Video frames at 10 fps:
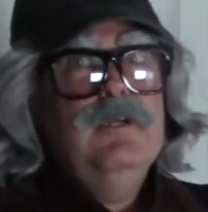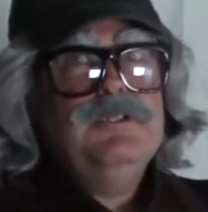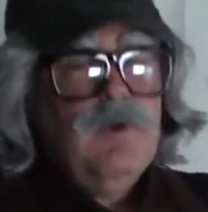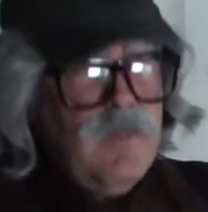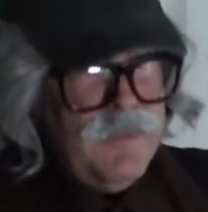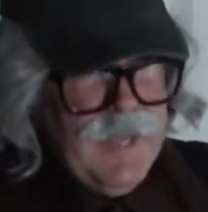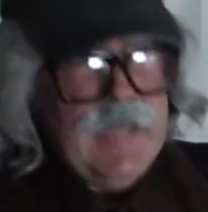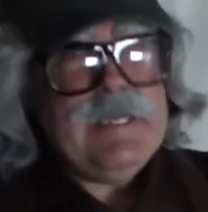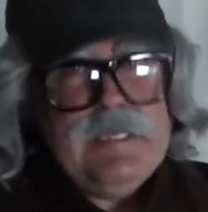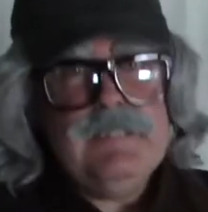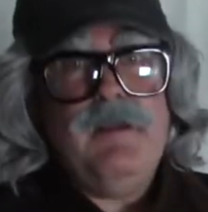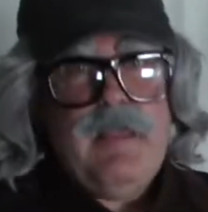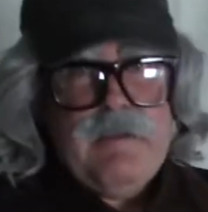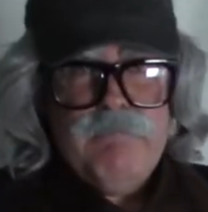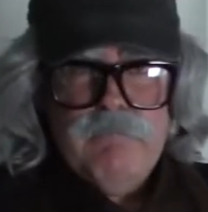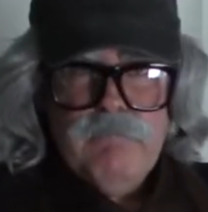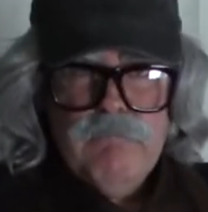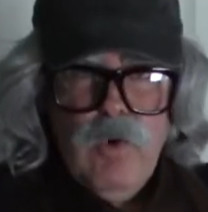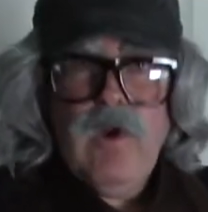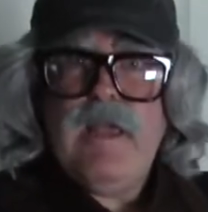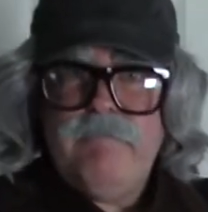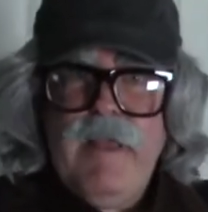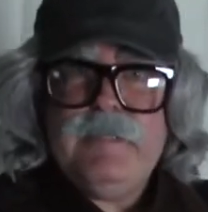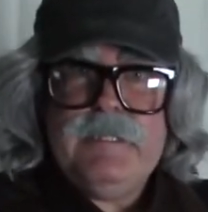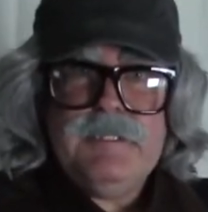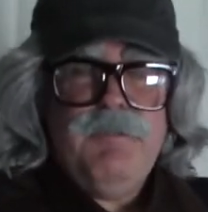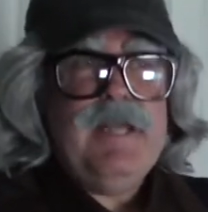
So that is a more advantage.